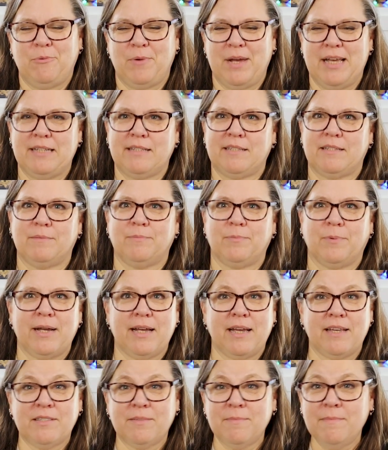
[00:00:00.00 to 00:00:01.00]
ways to
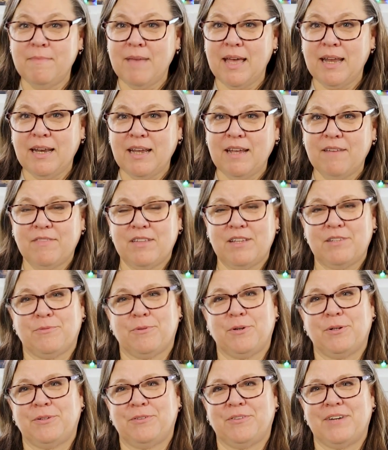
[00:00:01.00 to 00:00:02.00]
bring as many of these
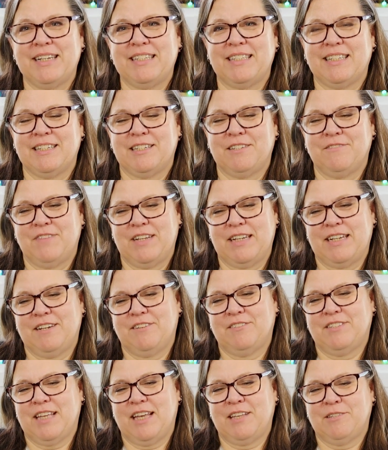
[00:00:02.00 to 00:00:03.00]
roll and writes into
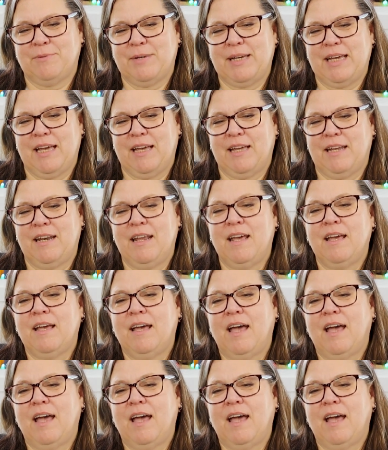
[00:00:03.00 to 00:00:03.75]
videos as we can.